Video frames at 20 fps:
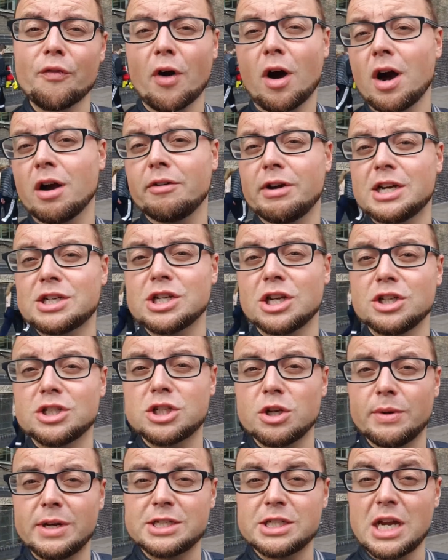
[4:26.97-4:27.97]
of Irish and
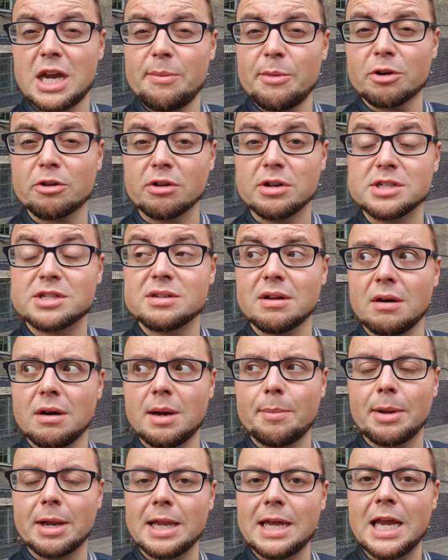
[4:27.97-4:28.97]
Jewish immigrants,
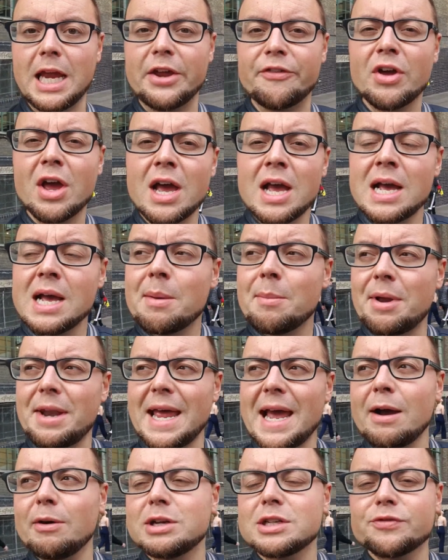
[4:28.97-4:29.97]
I believe, but
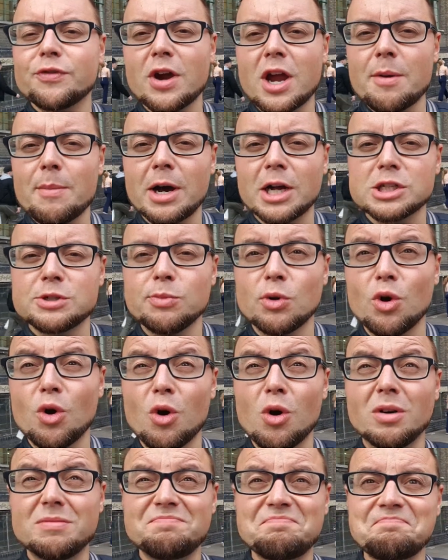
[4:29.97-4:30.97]
now it's very much
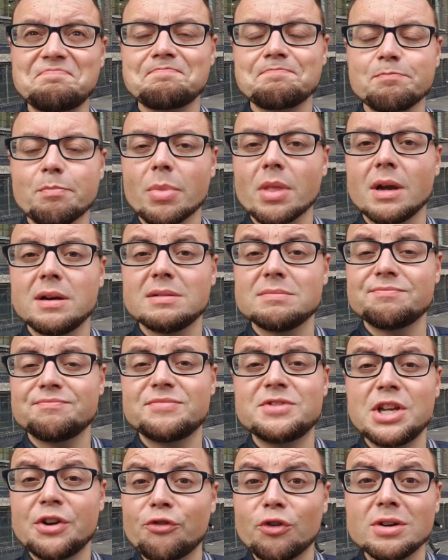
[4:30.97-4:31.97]
more
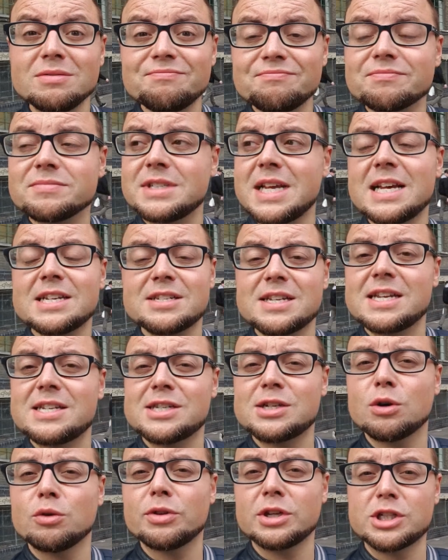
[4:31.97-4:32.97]
different. Yes, there's
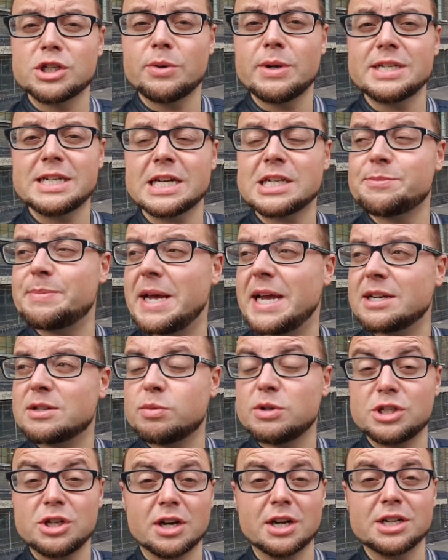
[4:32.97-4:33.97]
still the Jewish
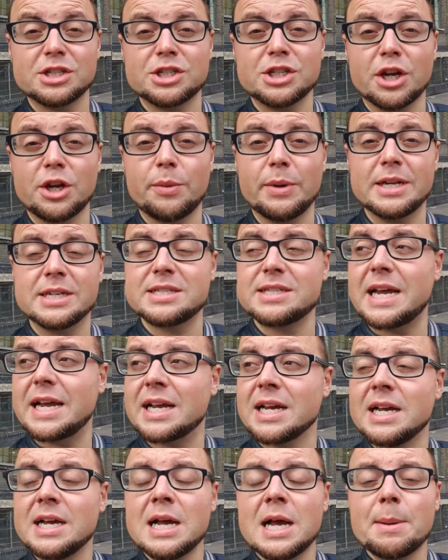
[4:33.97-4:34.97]
aspect, which I'm going to show you in a
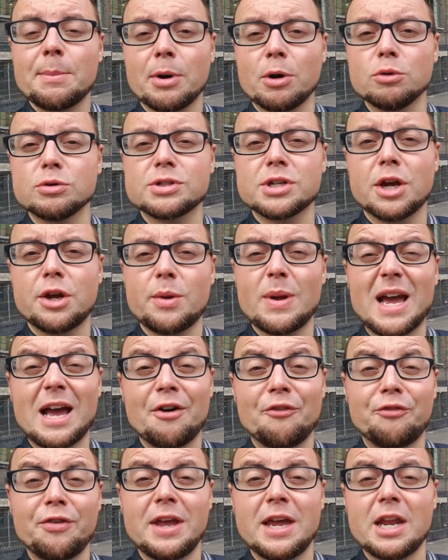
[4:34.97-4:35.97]
sec, but also you
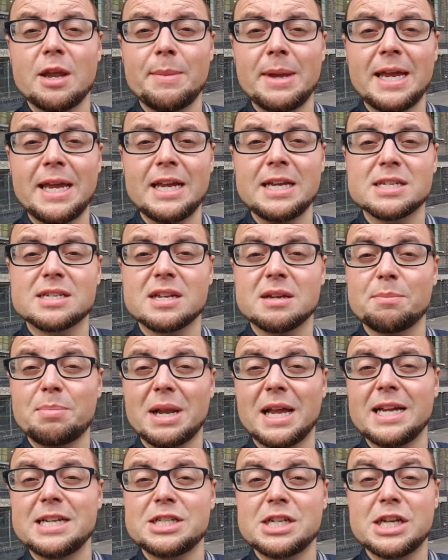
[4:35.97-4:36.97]
have Vietnamese
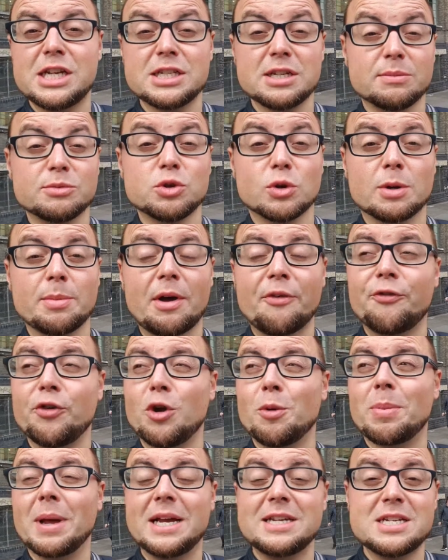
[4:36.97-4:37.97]
places, I'm talking about
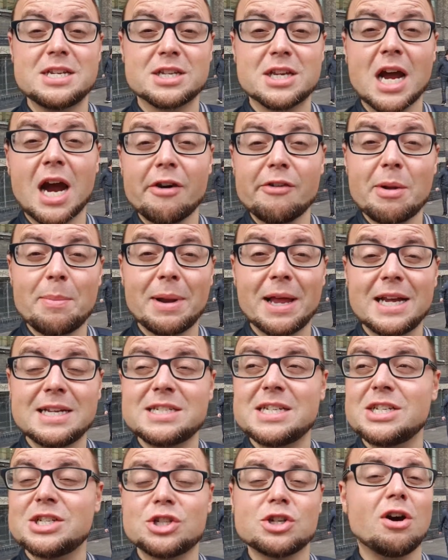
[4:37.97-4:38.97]
food places, curry
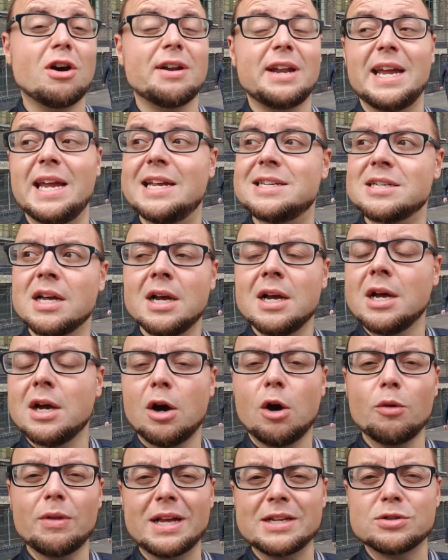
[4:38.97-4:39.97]
places, Chinese,
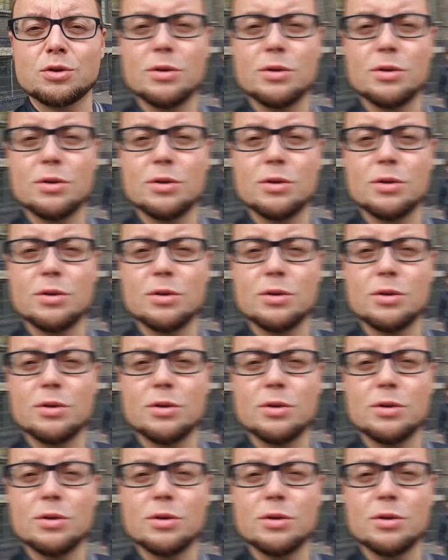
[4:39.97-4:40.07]
all that